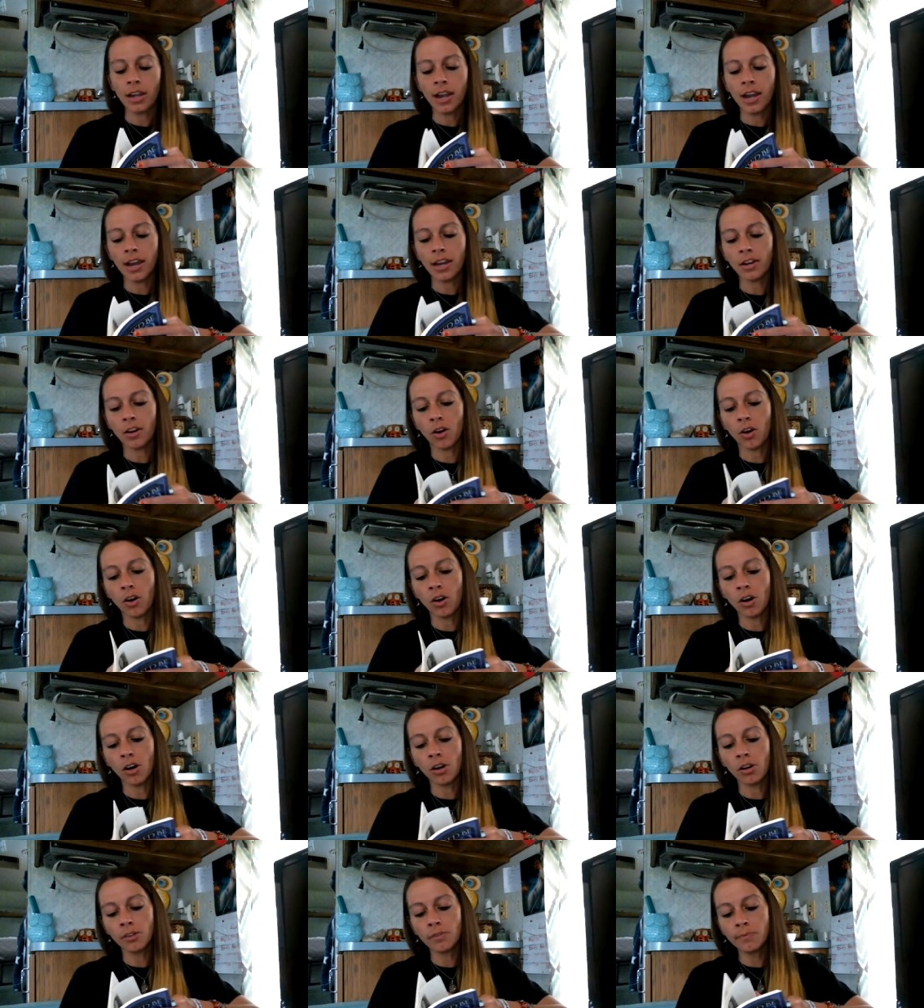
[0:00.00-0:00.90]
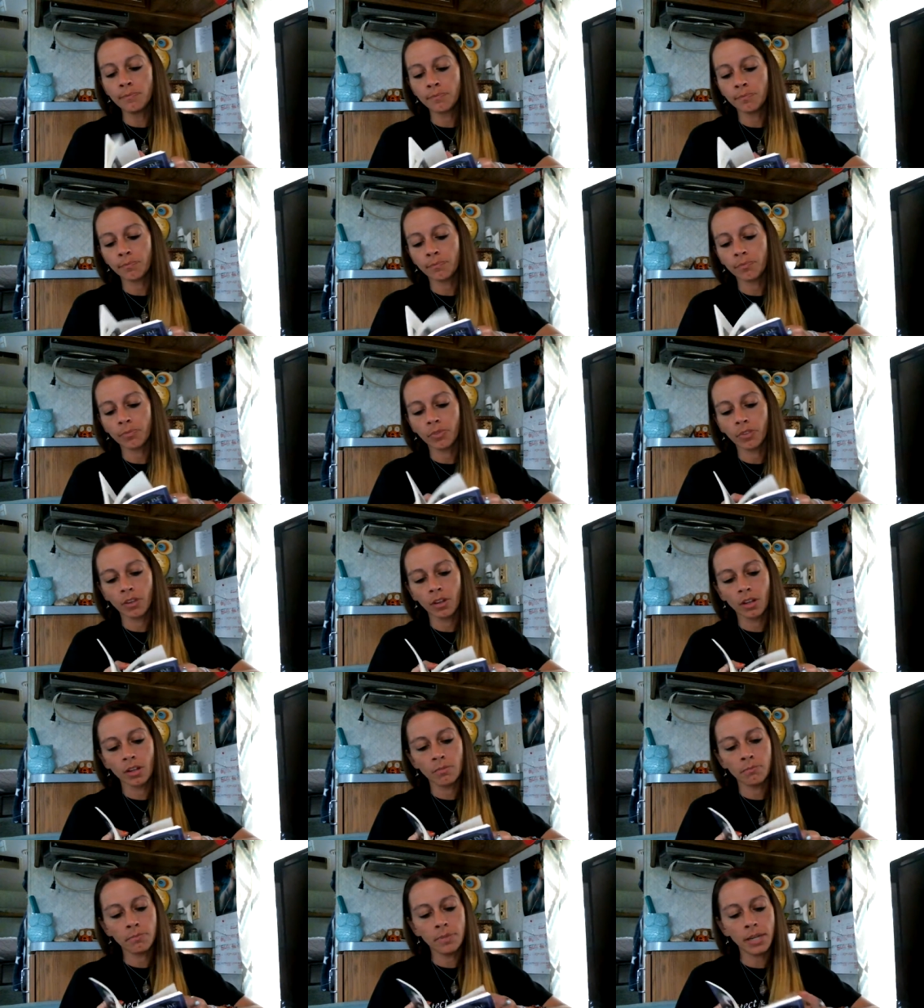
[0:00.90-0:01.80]
and all
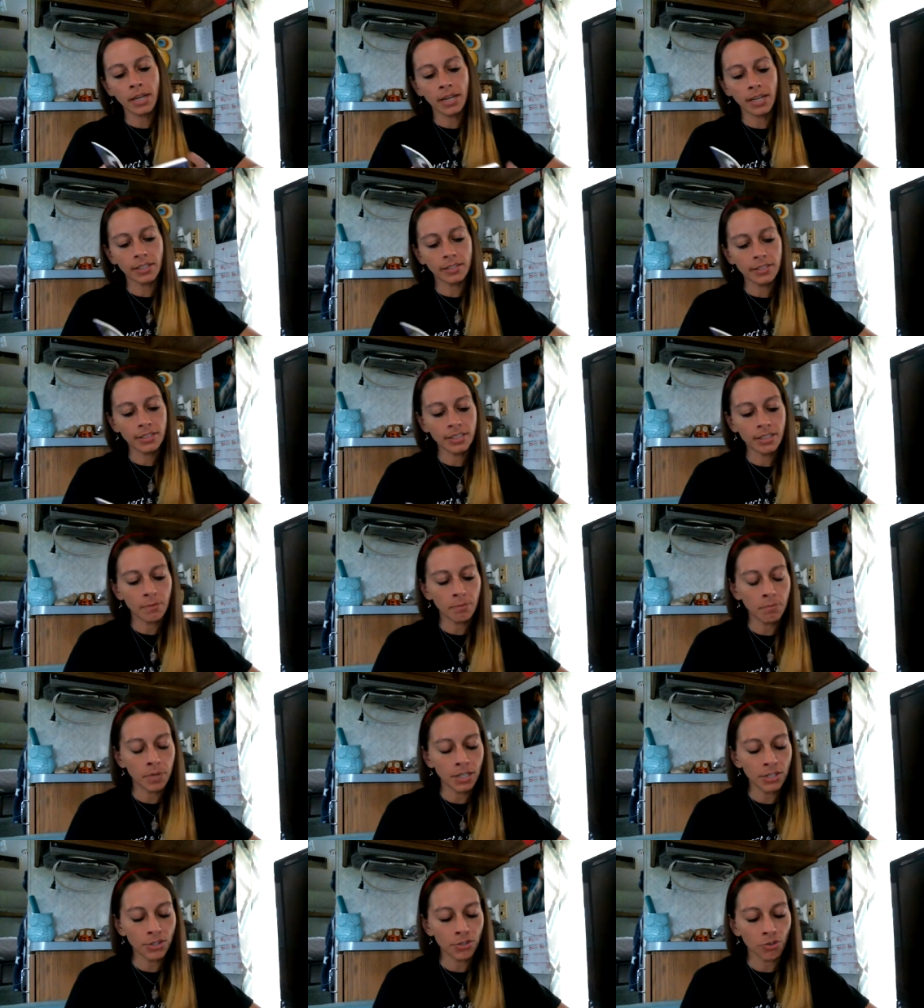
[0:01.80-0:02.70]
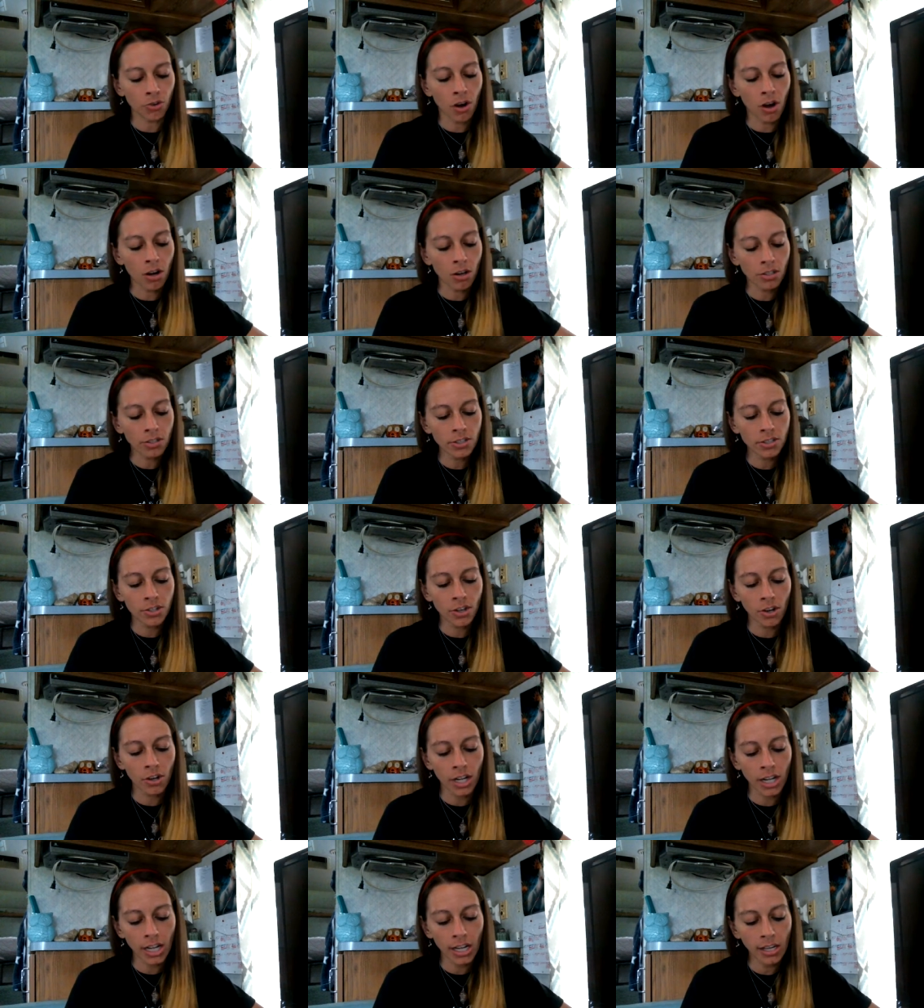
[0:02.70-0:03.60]
beings be strong,
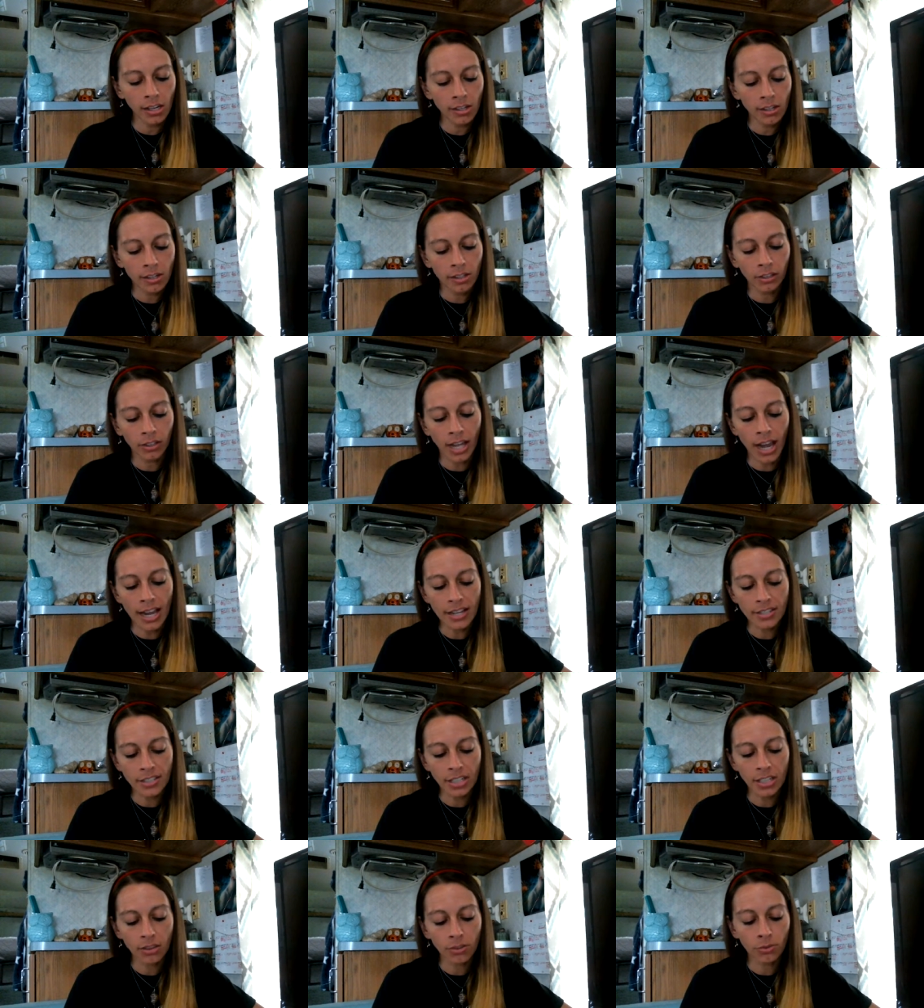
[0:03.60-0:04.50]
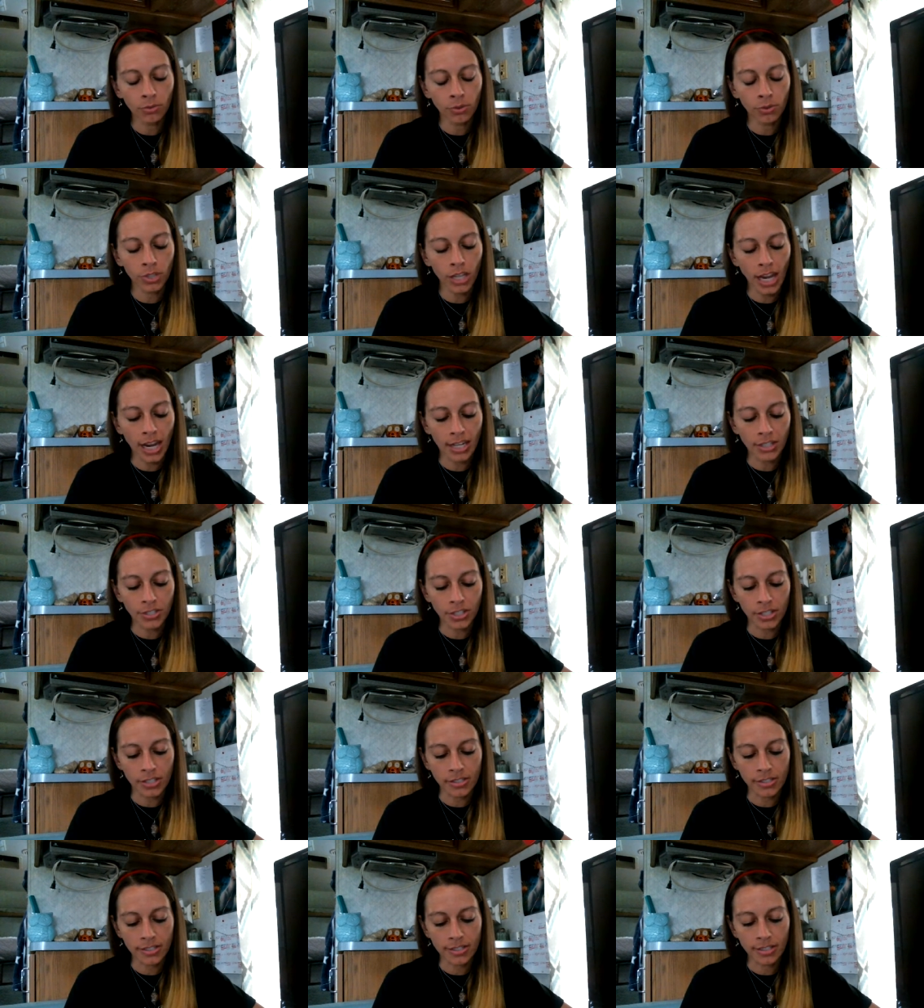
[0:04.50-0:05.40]
sturdy, lasting through the
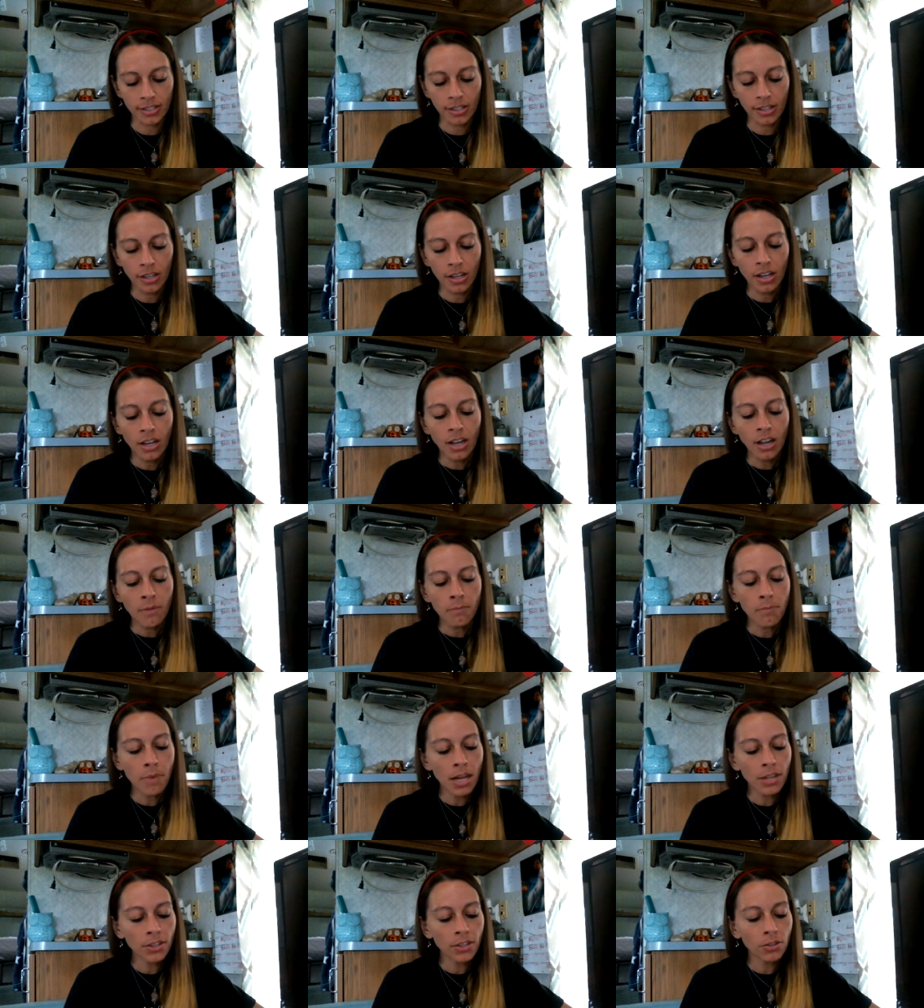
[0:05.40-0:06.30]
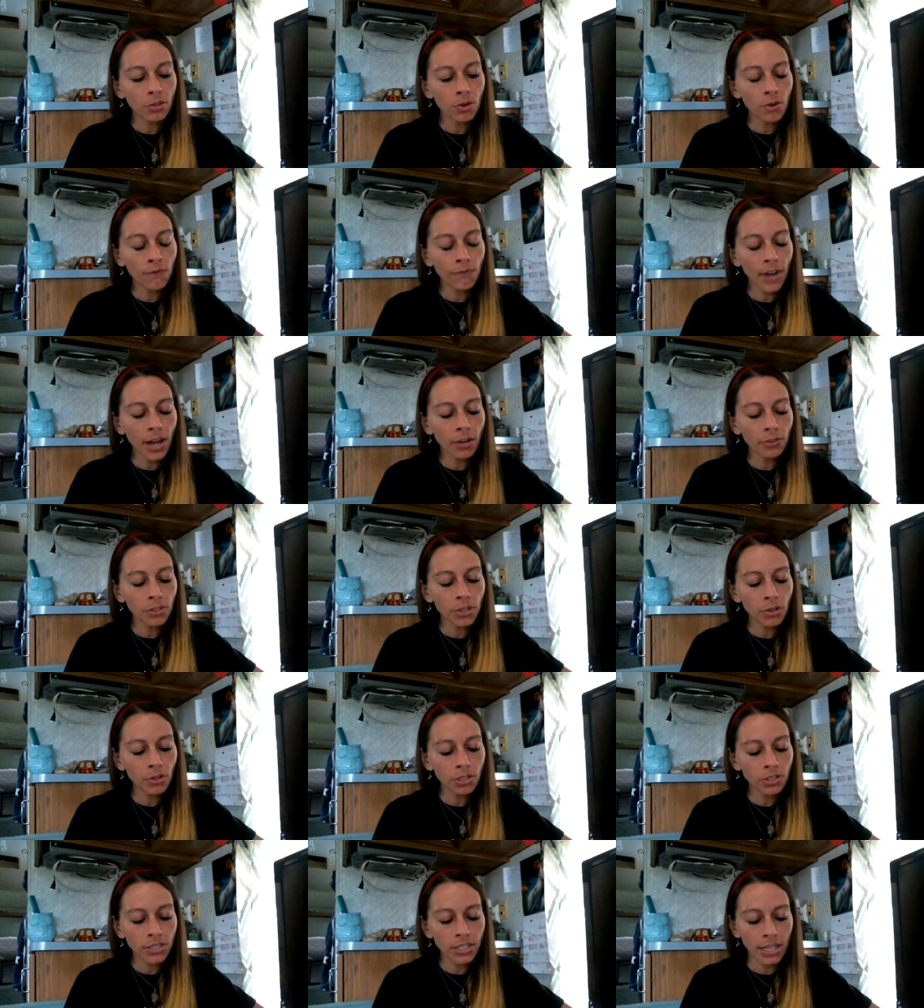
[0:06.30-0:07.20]
ages. May the newfound
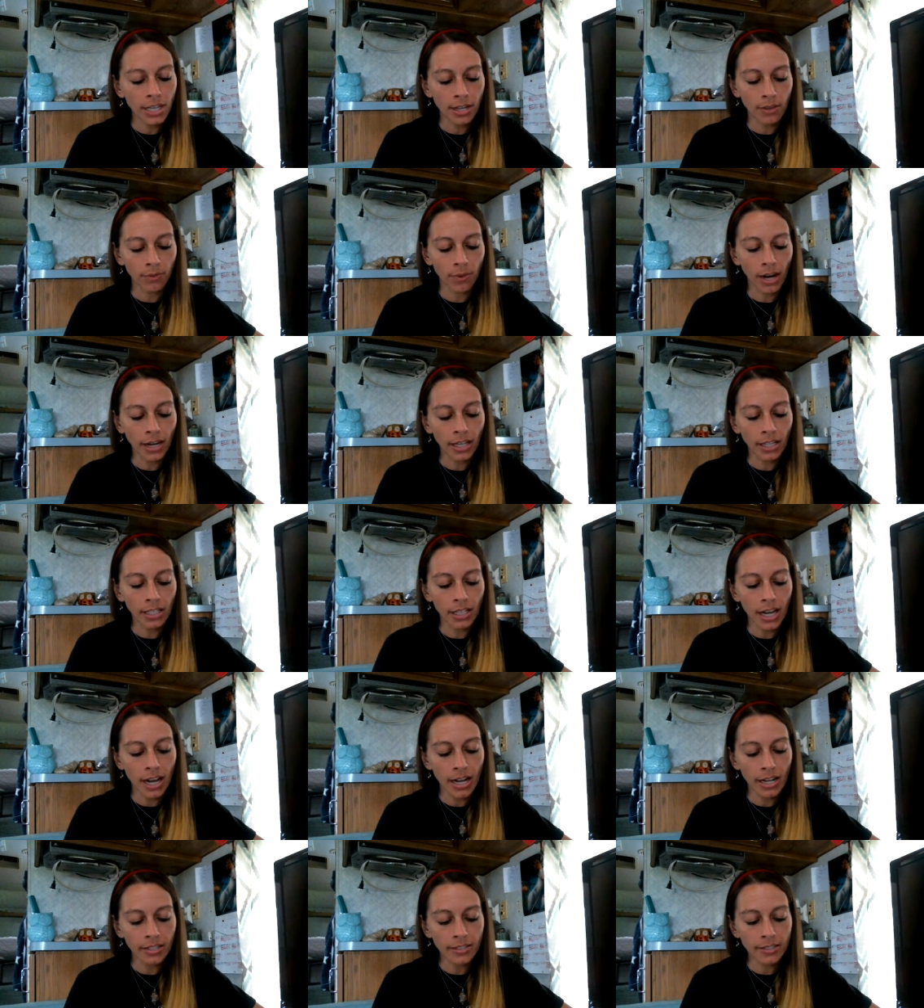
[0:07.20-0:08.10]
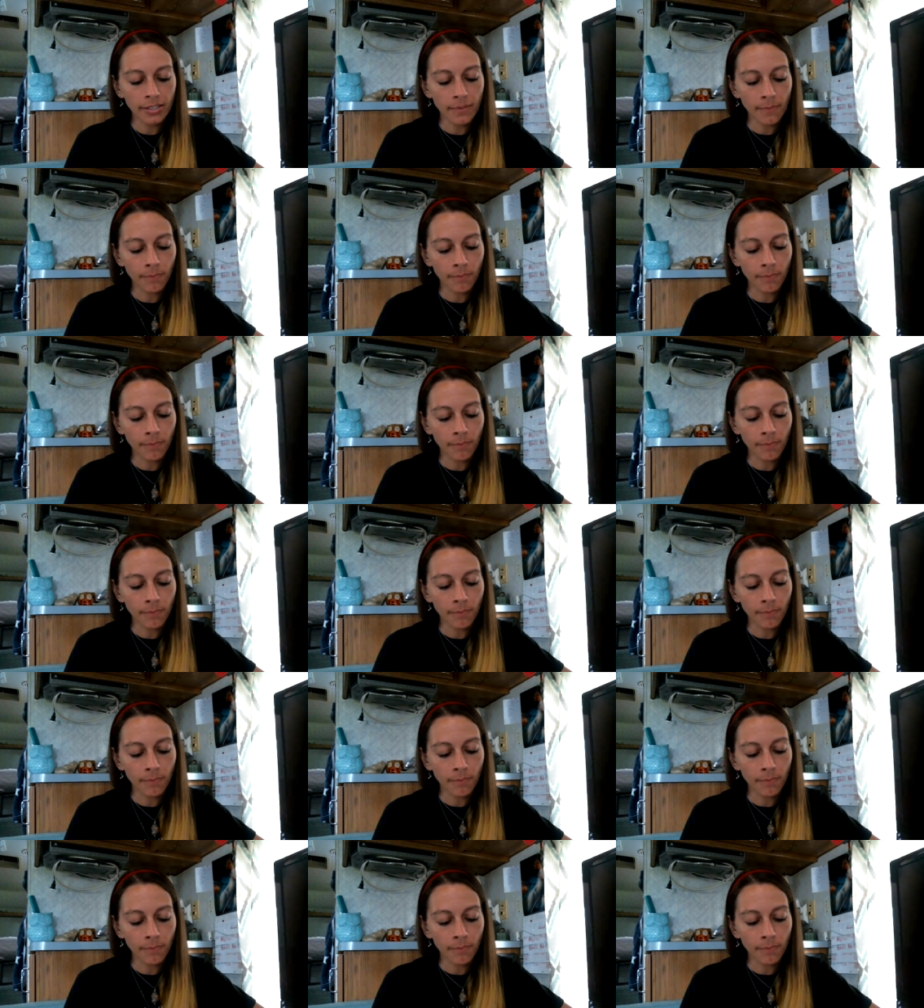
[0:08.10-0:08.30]
unity recognize